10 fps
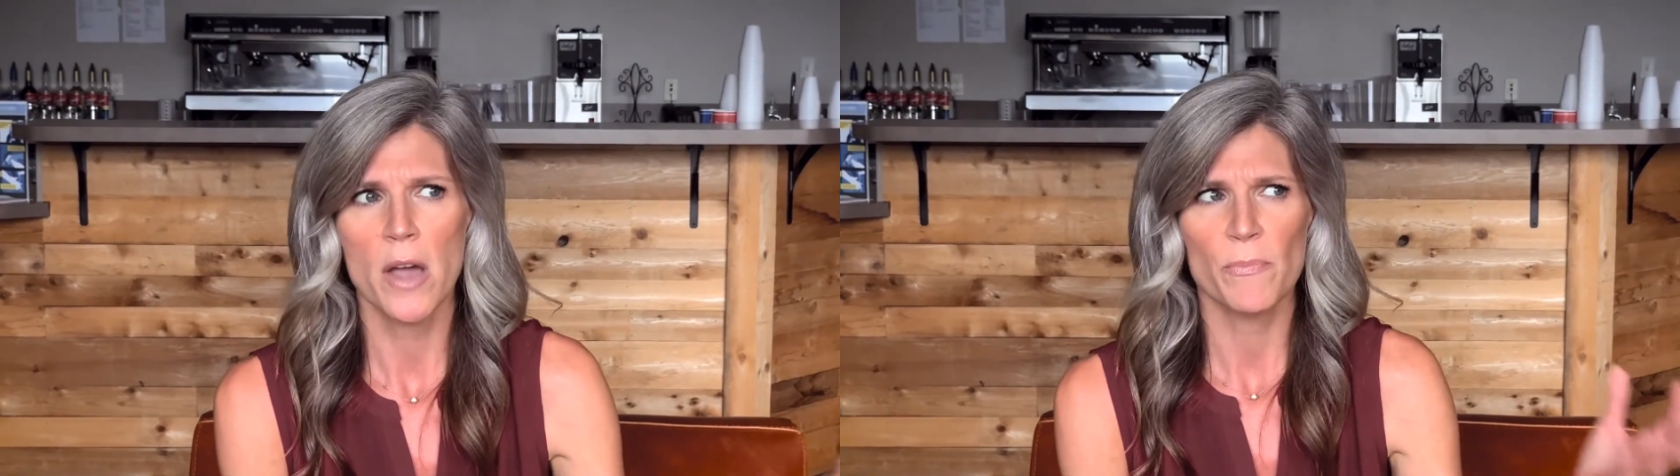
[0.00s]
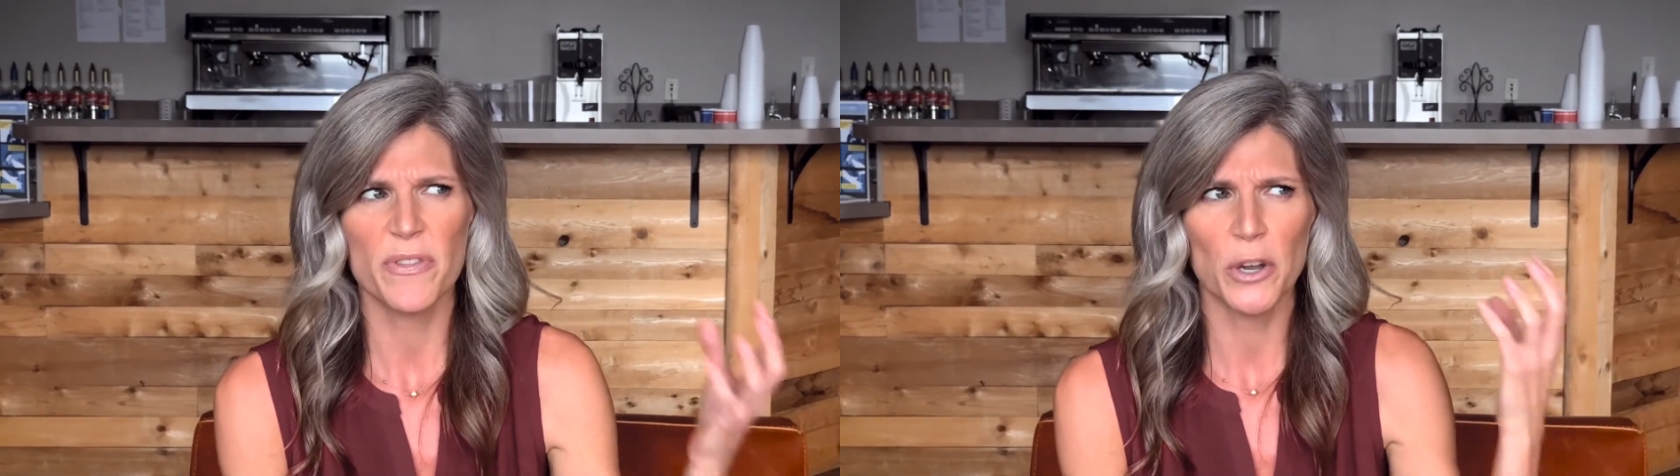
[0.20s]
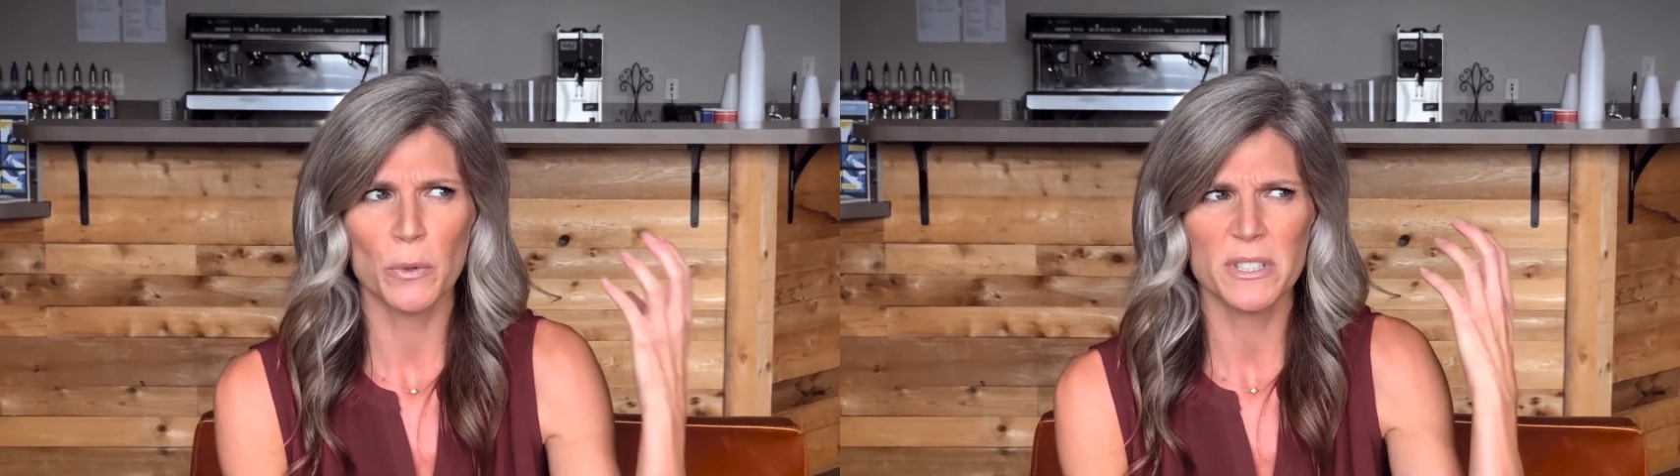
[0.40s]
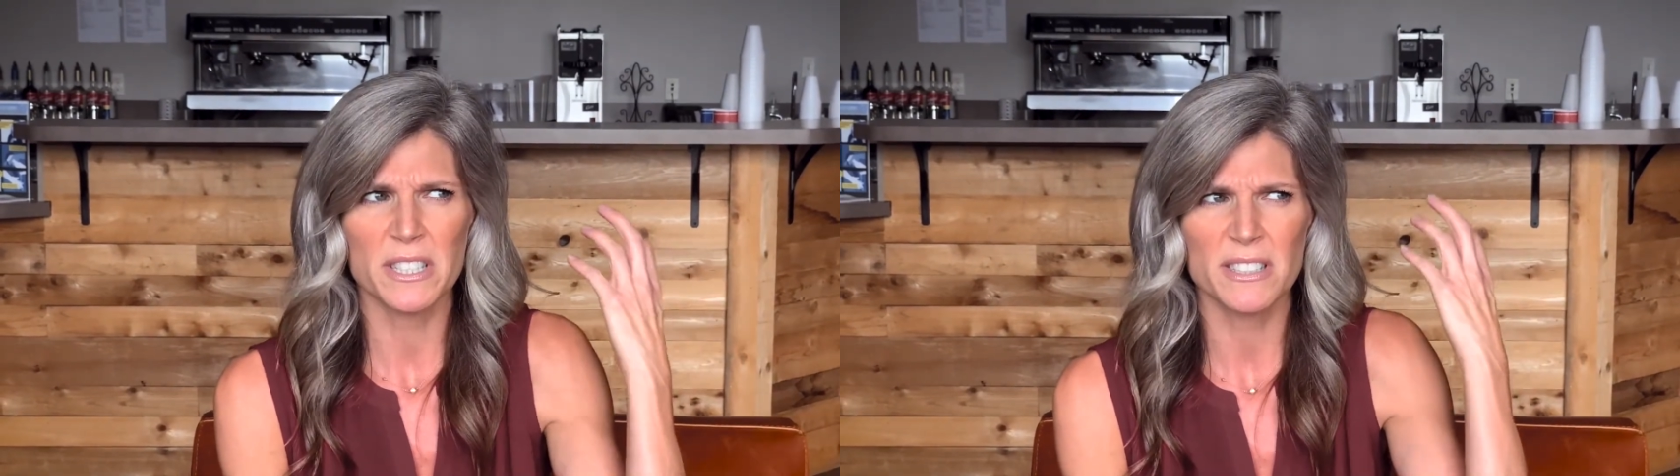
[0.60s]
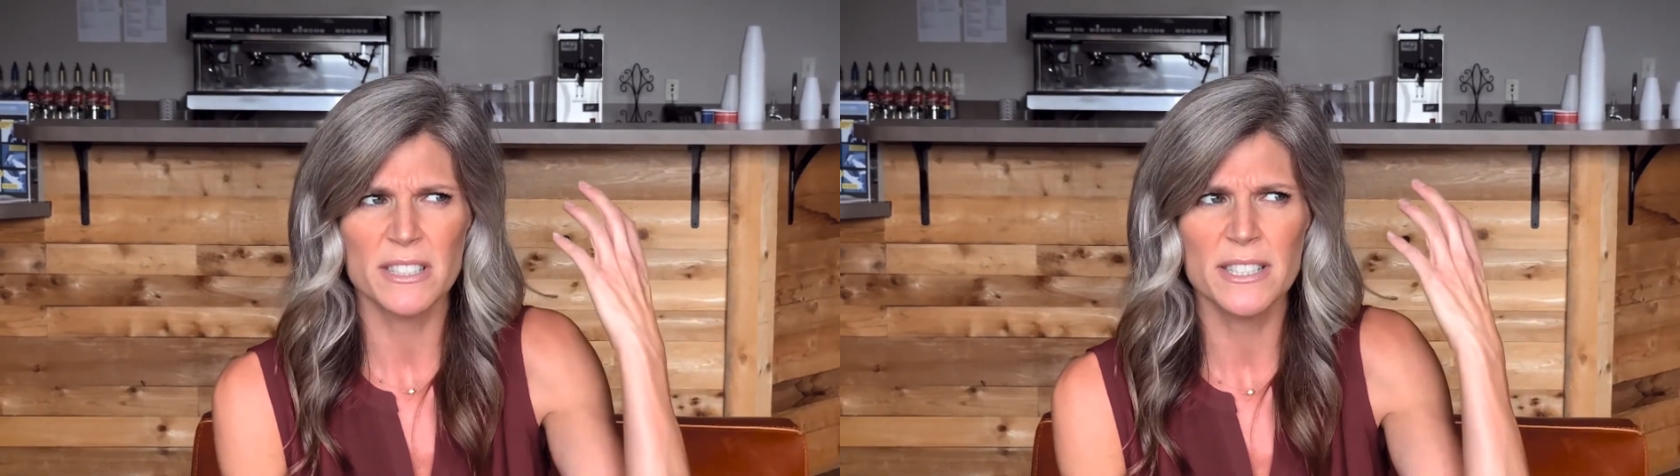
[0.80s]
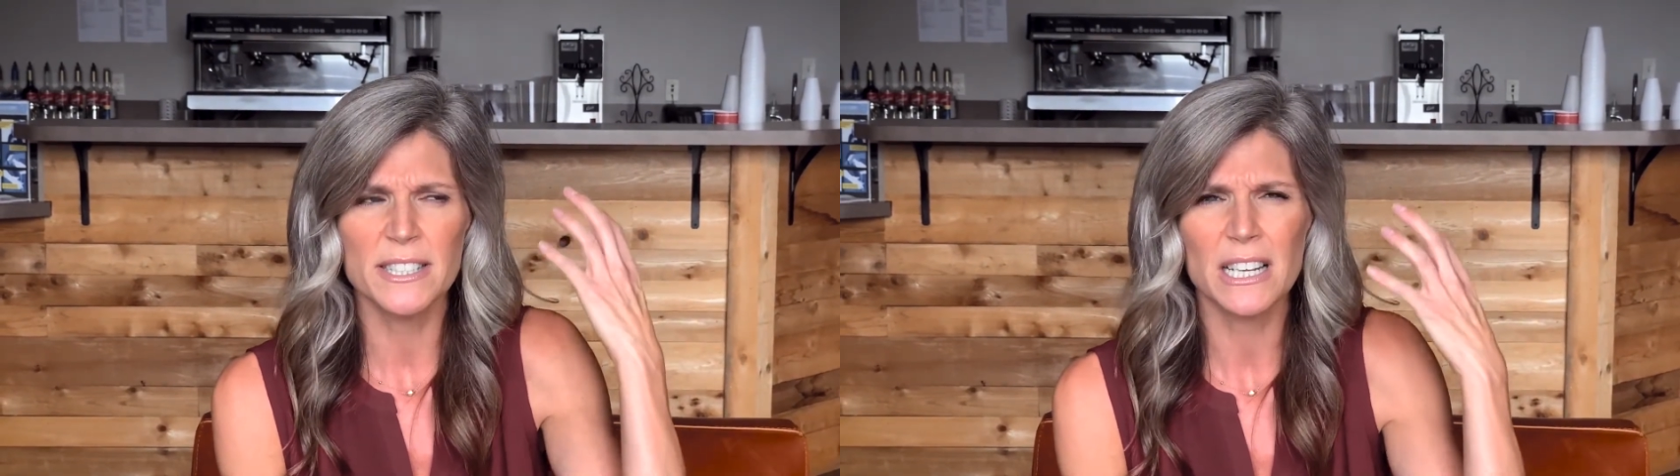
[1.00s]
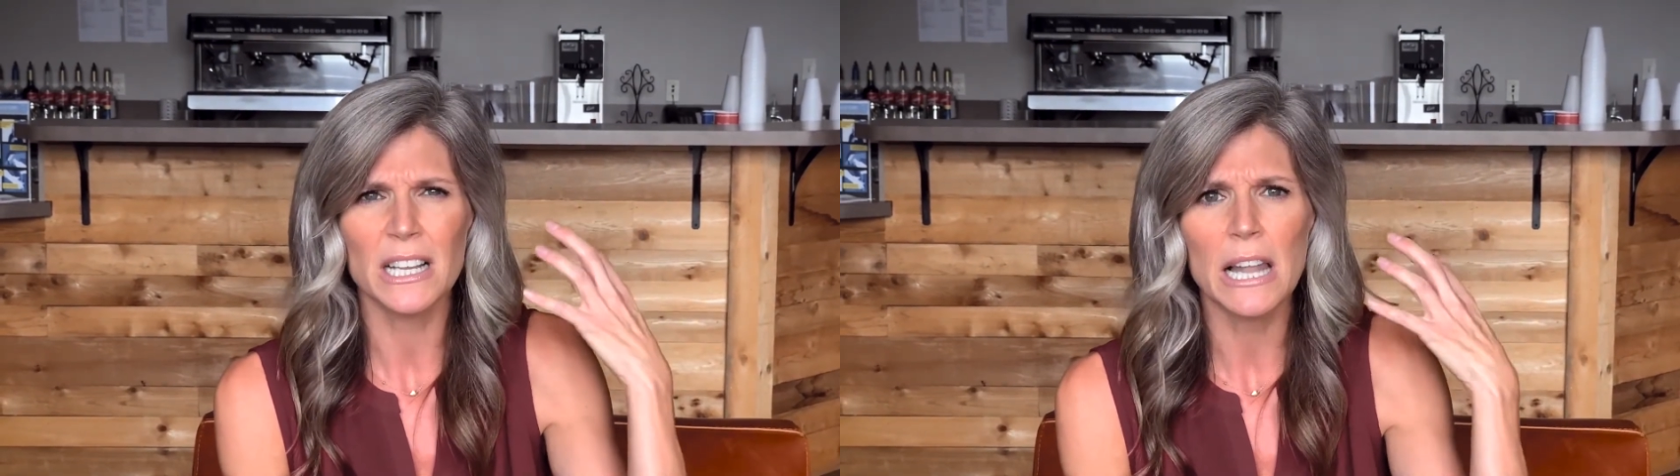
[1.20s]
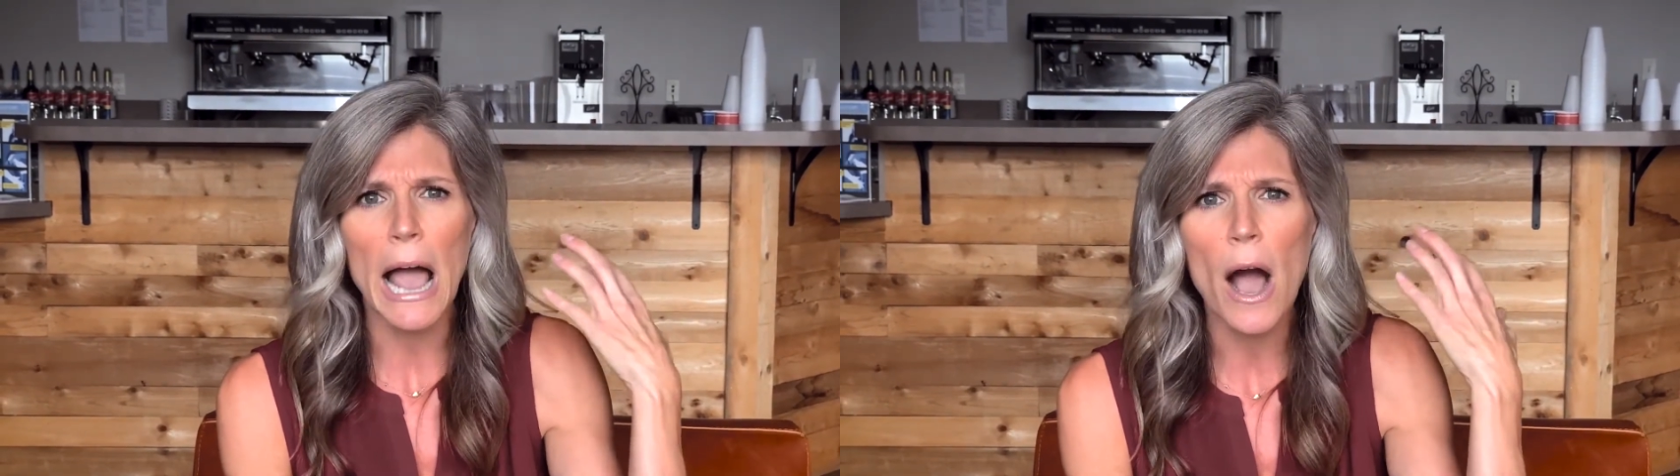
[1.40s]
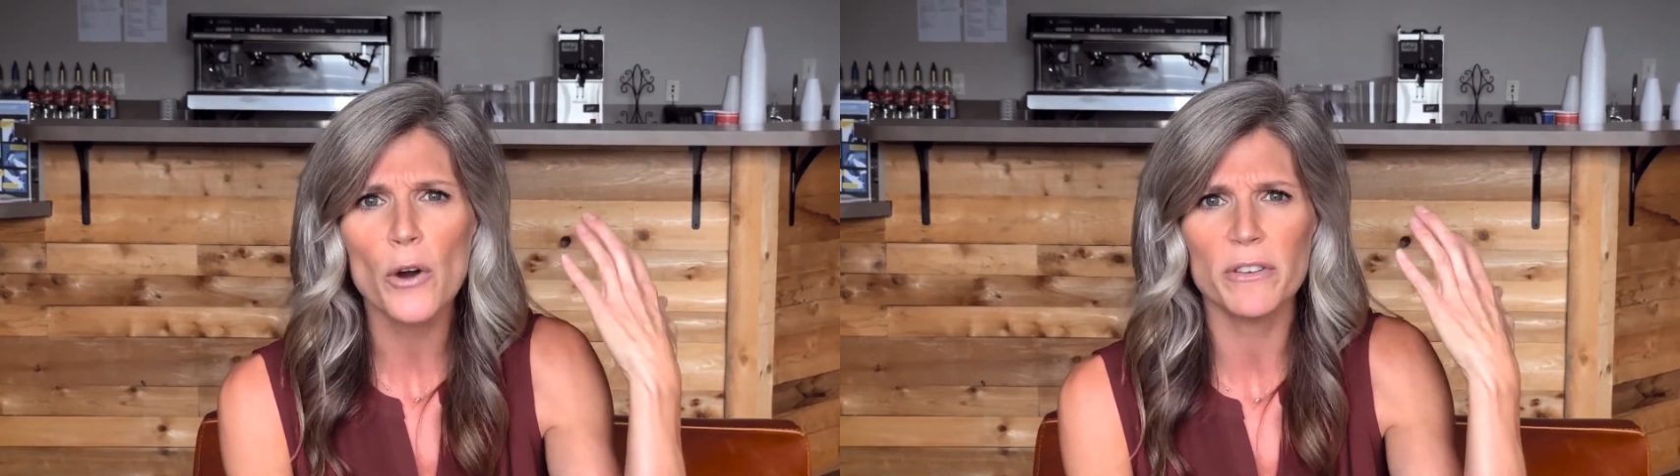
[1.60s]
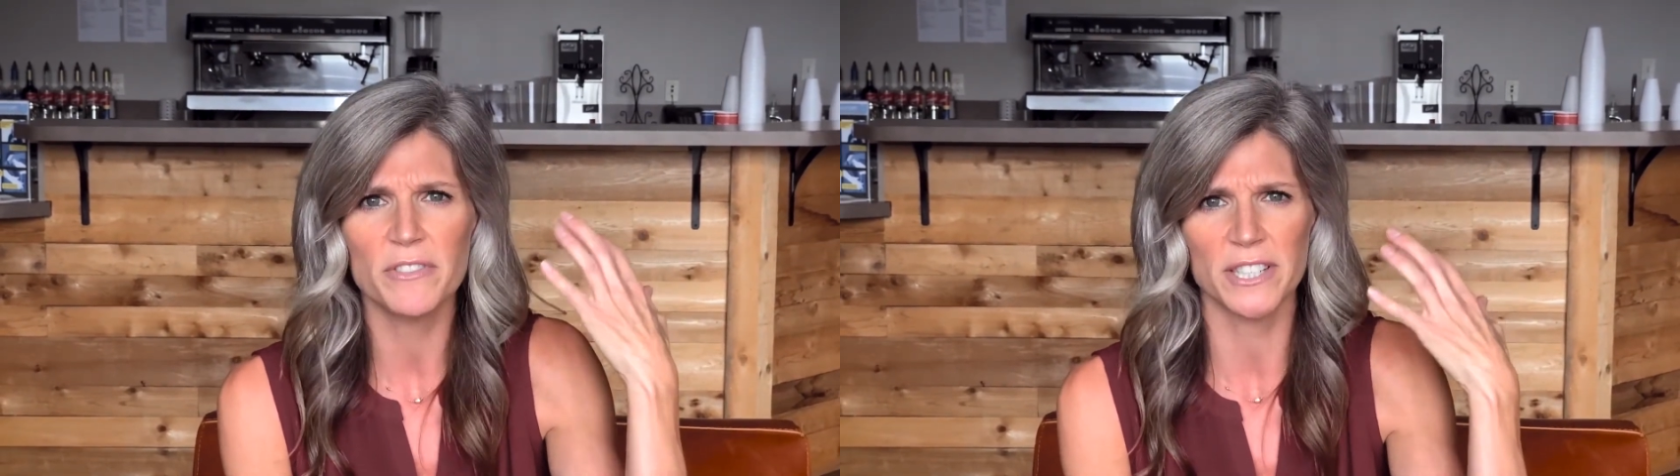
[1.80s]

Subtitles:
but there was this cloud of